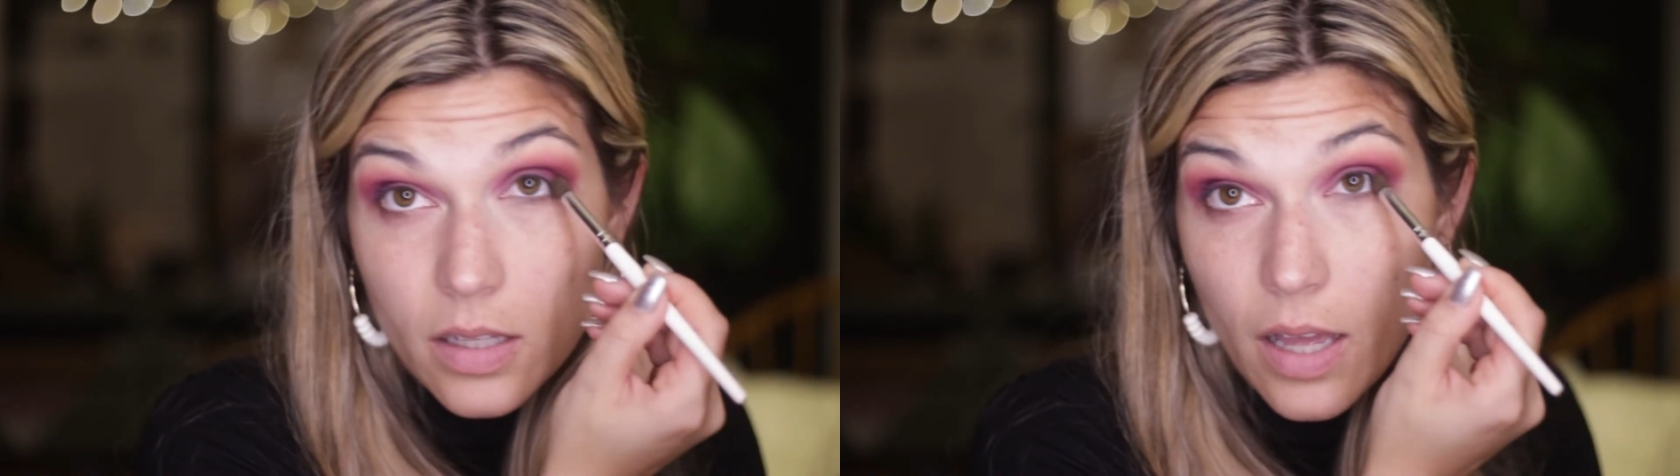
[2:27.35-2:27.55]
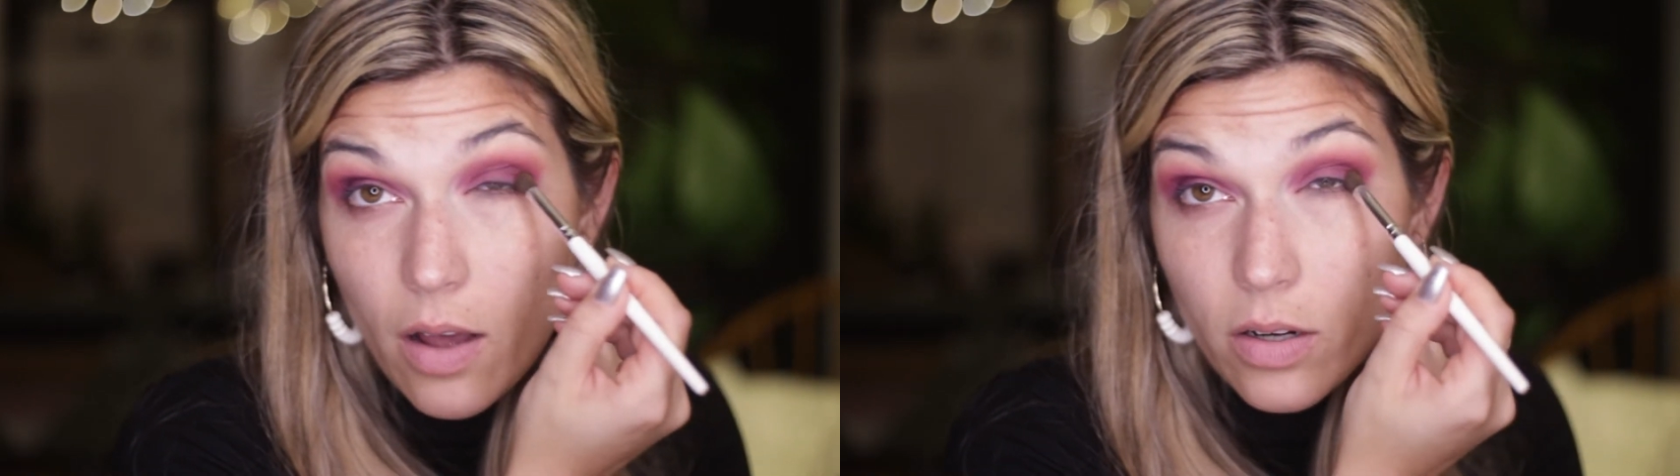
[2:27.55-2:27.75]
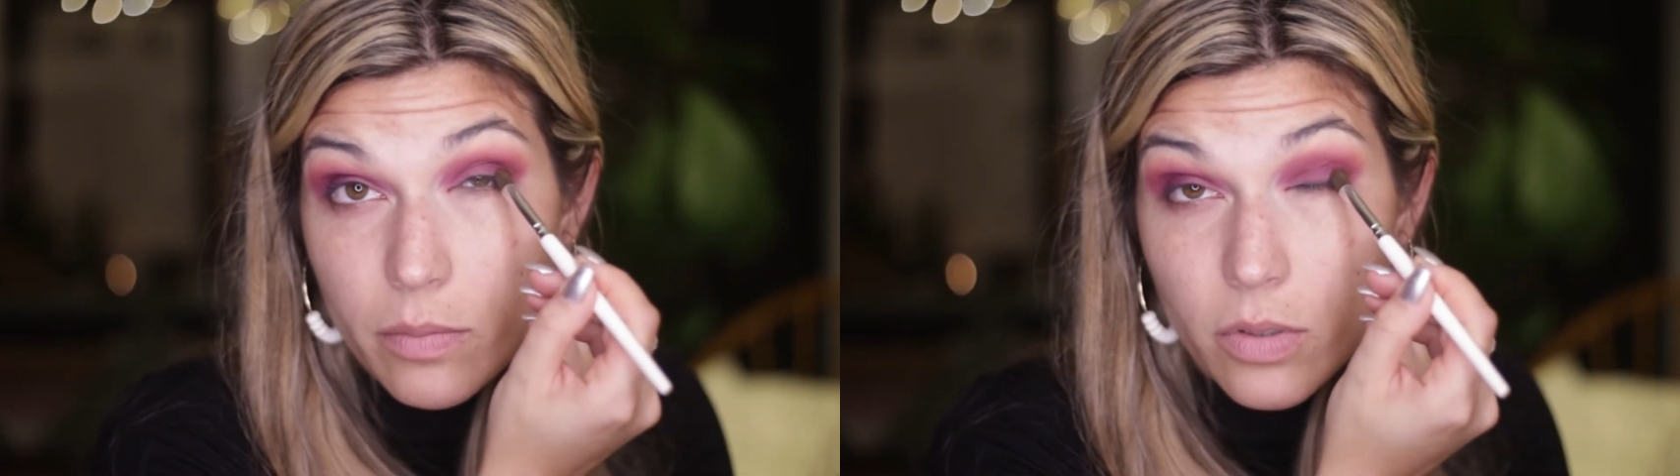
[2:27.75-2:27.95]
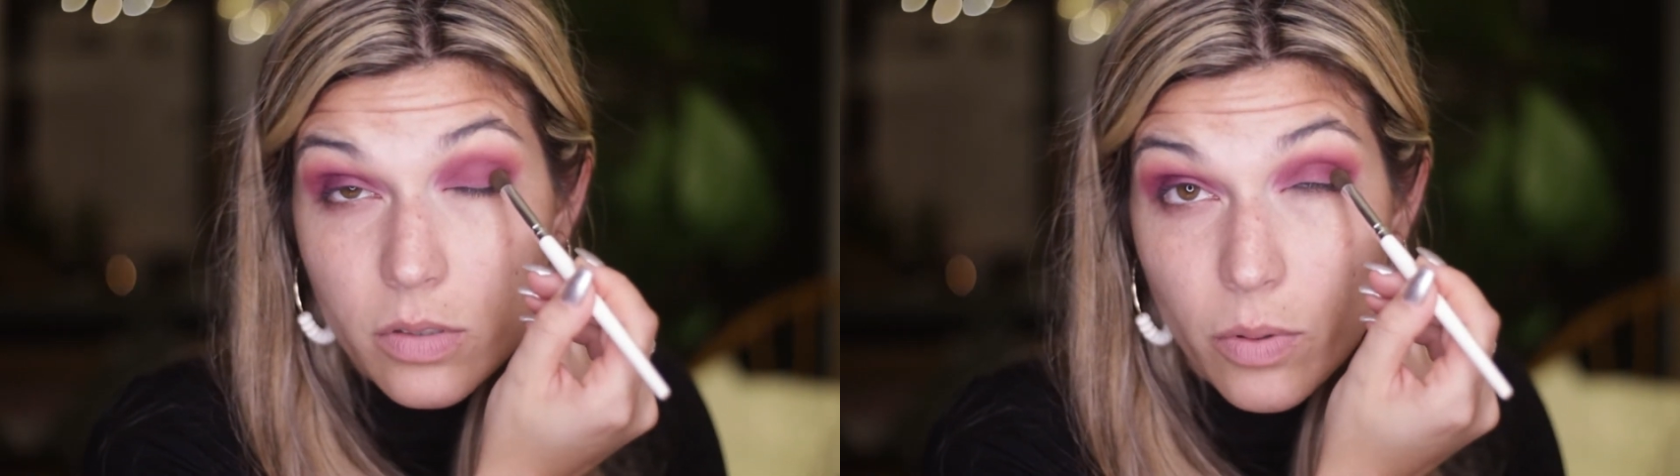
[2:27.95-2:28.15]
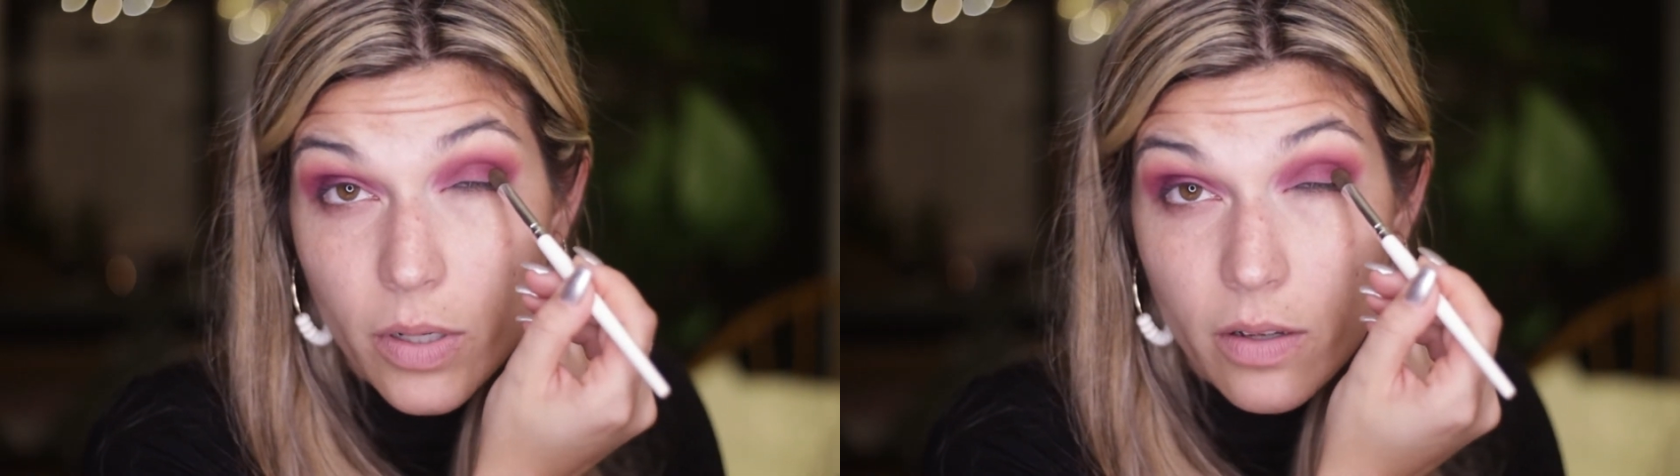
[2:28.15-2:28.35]
the
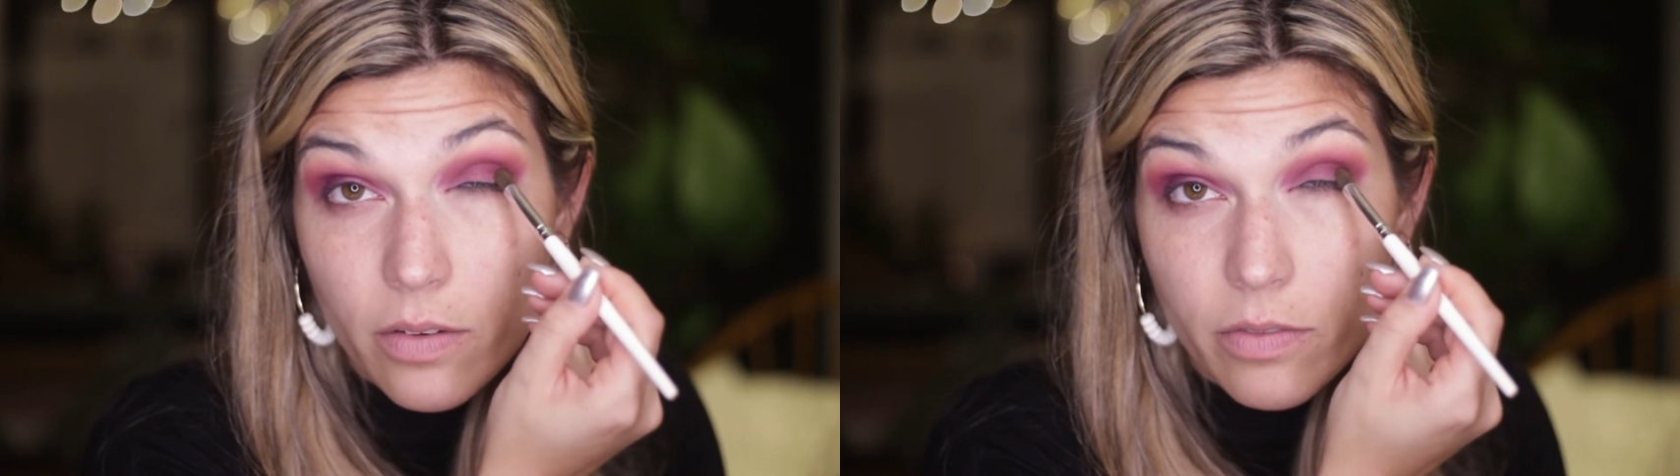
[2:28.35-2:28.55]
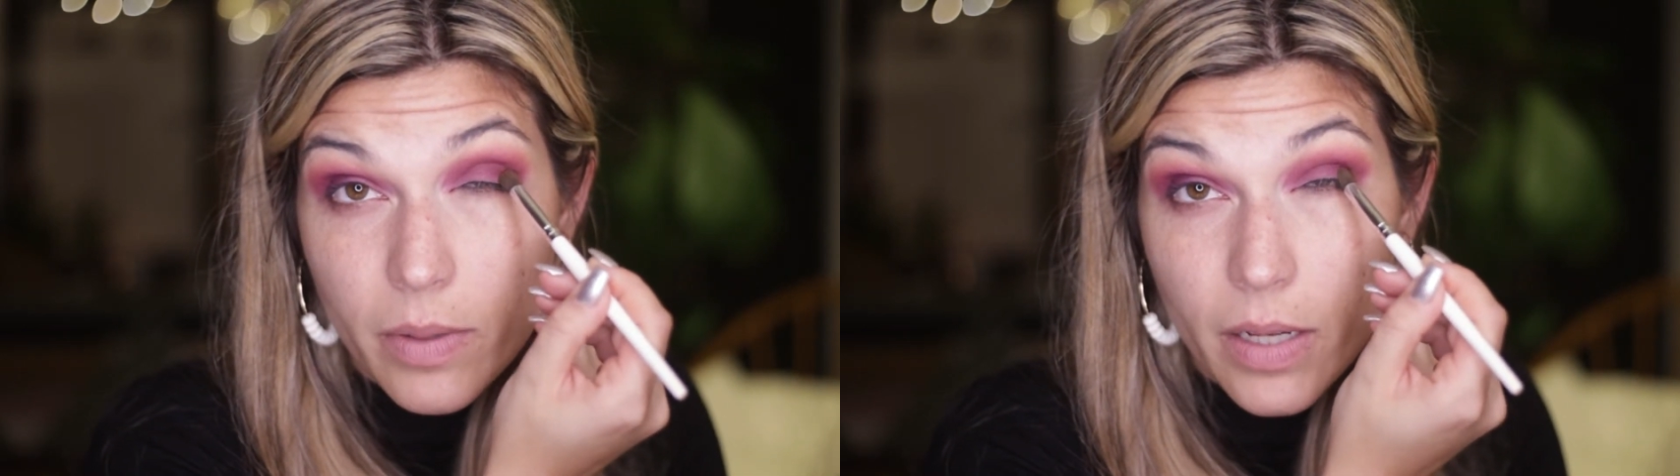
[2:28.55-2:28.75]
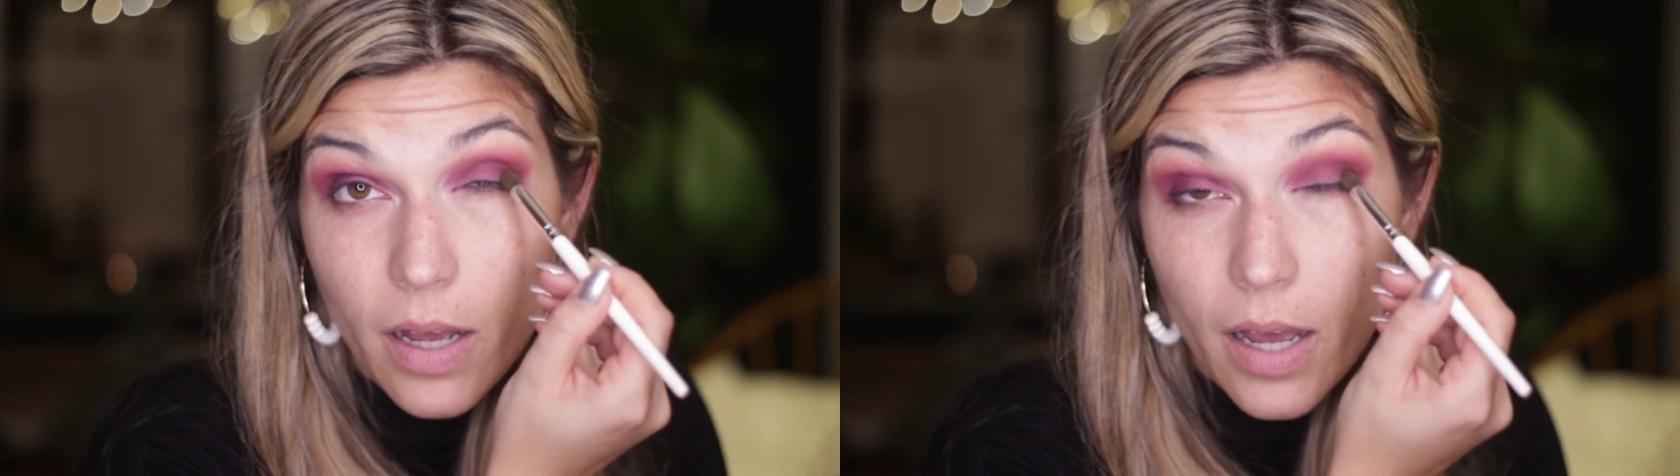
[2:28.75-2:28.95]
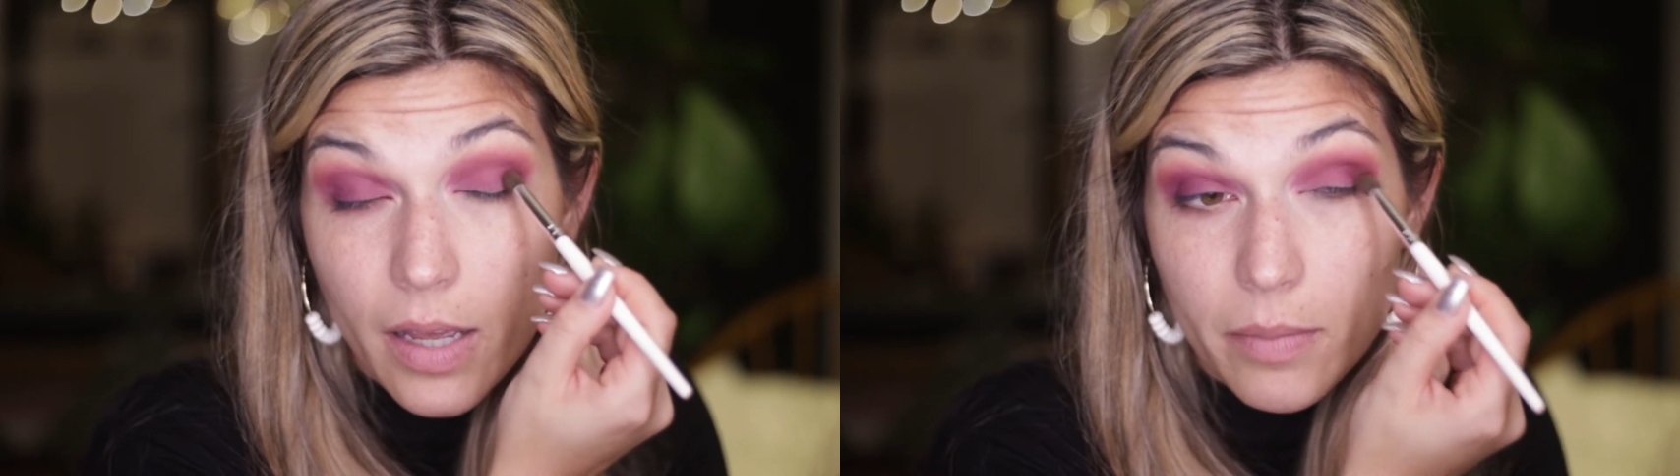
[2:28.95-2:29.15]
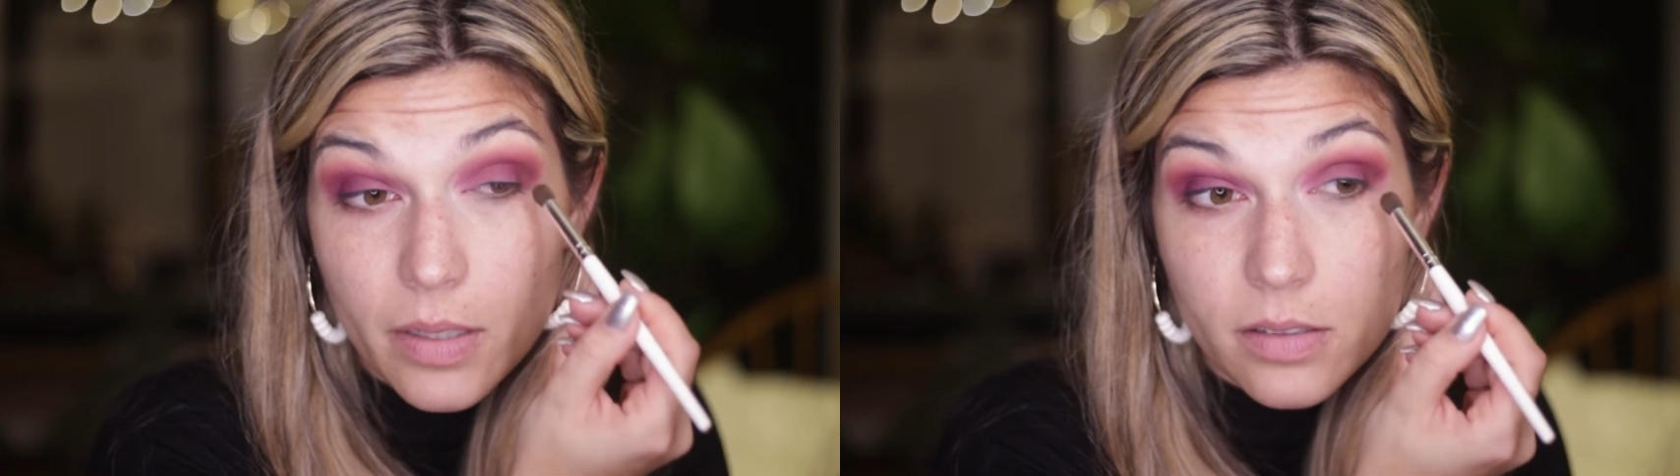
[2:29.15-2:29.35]
outermost point of my
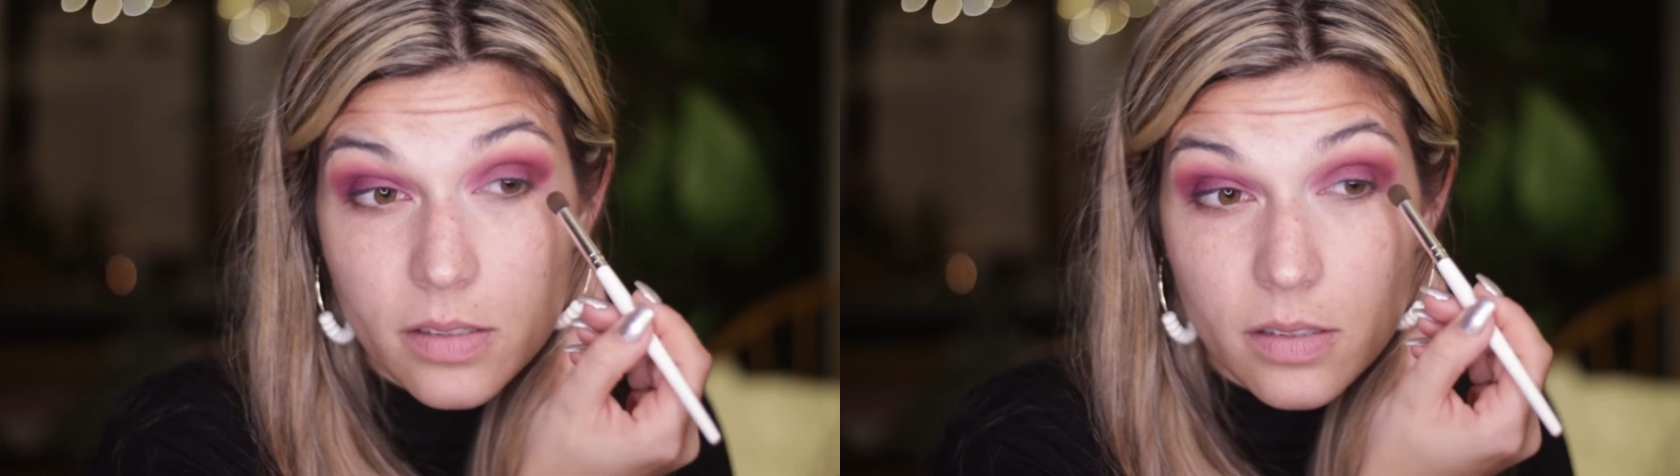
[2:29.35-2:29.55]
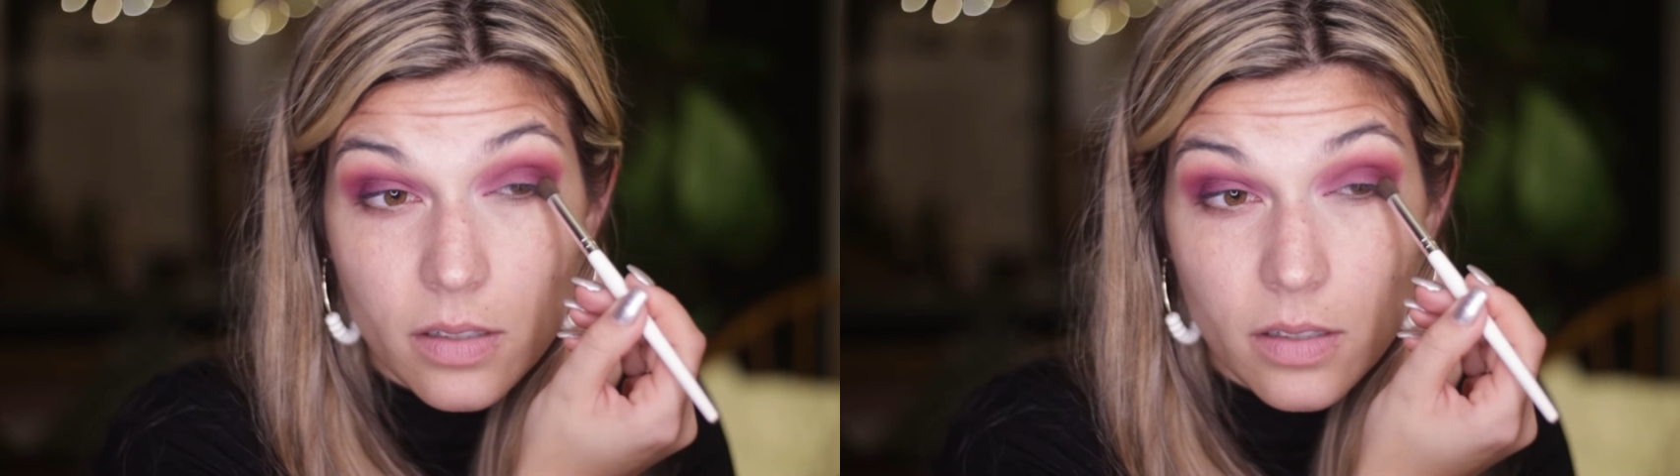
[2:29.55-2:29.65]
eye meets